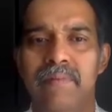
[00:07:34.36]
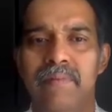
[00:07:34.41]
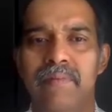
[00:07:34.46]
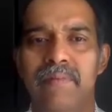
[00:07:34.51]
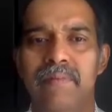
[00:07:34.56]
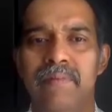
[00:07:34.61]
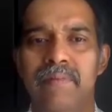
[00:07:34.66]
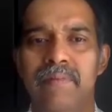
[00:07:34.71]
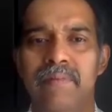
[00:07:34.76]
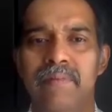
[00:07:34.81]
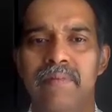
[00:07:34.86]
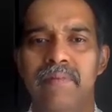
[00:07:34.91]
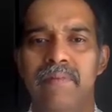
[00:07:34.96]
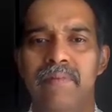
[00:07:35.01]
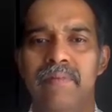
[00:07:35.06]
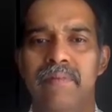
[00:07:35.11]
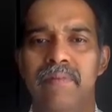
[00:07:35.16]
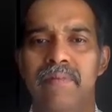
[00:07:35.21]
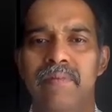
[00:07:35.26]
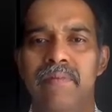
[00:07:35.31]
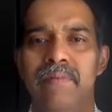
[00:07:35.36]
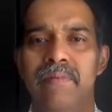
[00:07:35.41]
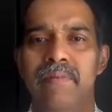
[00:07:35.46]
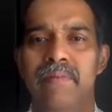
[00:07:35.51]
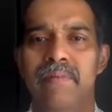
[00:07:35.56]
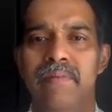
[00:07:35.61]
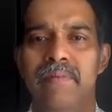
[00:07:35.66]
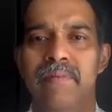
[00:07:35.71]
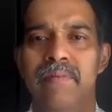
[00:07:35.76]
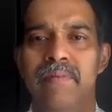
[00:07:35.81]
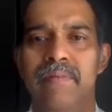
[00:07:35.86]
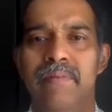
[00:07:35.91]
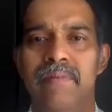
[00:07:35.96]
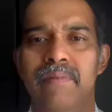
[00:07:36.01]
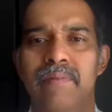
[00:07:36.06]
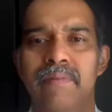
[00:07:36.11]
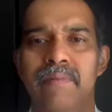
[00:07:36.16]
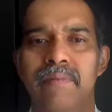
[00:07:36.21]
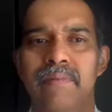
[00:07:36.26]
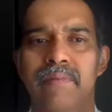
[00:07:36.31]

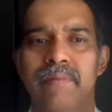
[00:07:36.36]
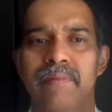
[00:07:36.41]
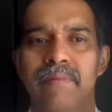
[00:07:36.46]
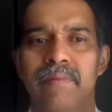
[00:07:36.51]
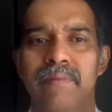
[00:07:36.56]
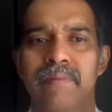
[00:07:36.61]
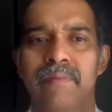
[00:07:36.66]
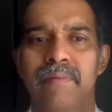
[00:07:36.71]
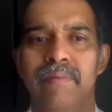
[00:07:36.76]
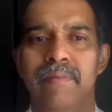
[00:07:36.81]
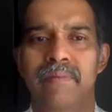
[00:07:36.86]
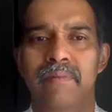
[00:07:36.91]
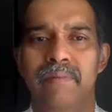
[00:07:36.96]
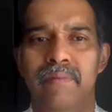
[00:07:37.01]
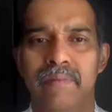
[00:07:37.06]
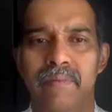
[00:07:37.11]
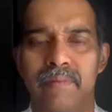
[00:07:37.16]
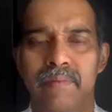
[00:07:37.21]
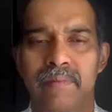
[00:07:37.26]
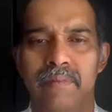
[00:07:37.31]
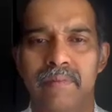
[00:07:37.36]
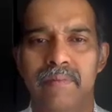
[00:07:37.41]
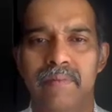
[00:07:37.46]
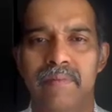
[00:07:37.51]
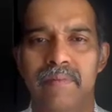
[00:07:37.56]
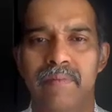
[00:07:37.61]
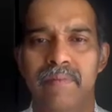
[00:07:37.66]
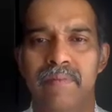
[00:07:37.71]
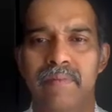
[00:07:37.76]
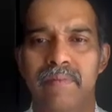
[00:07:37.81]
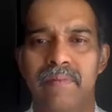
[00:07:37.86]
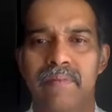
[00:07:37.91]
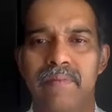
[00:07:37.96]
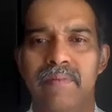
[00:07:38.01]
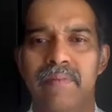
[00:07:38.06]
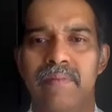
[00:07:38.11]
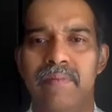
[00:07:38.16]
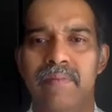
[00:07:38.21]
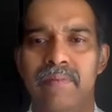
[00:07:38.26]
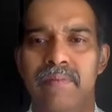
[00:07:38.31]

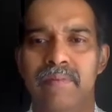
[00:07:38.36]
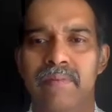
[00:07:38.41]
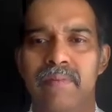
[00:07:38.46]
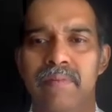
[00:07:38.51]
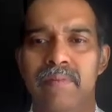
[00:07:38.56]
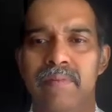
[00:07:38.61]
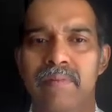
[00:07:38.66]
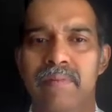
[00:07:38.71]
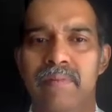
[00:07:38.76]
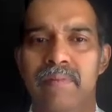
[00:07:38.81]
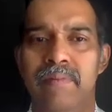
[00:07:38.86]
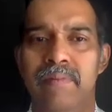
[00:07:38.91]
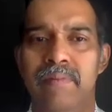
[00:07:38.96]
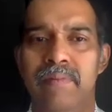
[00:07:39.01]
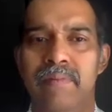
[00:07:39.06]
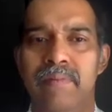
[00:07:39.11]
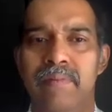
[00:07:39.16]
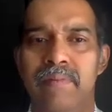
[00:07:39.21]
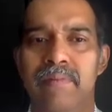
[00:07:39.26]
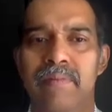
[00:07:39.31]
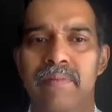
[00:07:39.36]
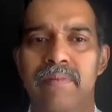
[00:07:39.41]
The person shown says nothing.